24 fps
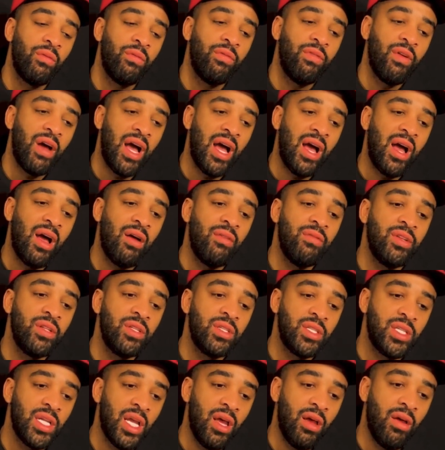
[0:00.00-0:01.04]
5-7, I
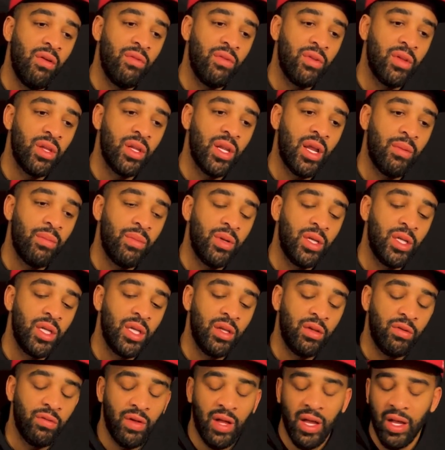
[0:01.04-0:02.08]

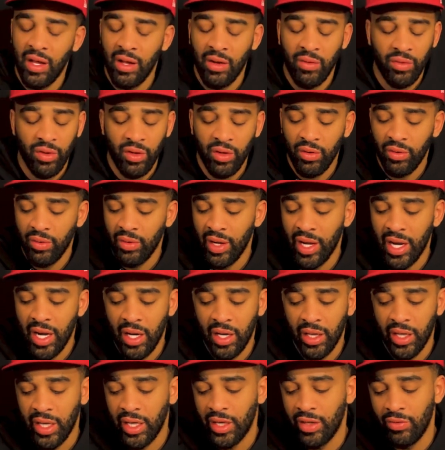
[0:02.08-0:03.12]
believe. I don't know. I gotta
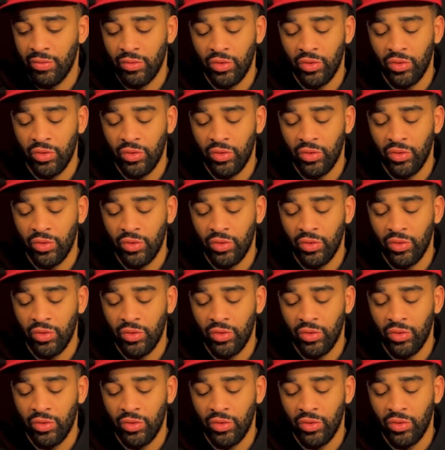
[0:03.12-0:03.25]
look at